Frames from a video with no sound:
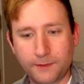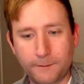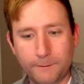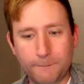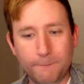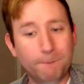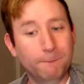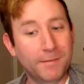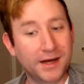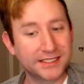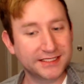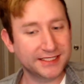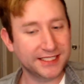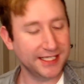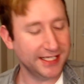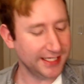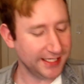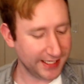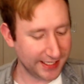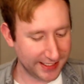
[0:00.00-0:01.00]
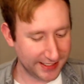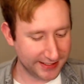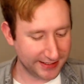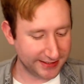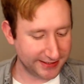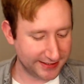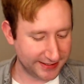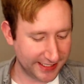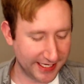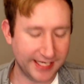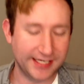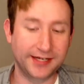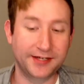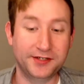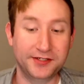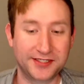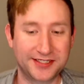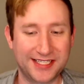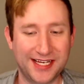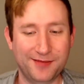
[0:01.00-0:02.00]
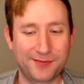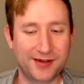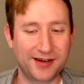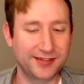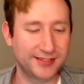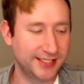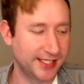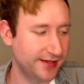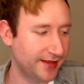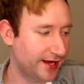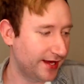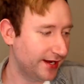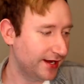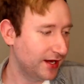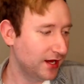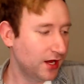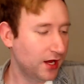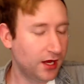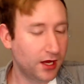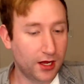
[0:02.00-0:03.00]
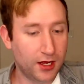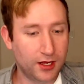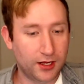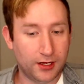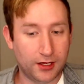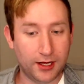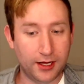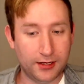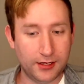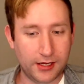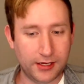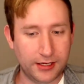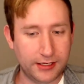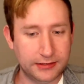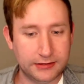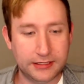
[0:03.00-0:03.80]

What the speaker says: Musky is an understatement. I'll say that.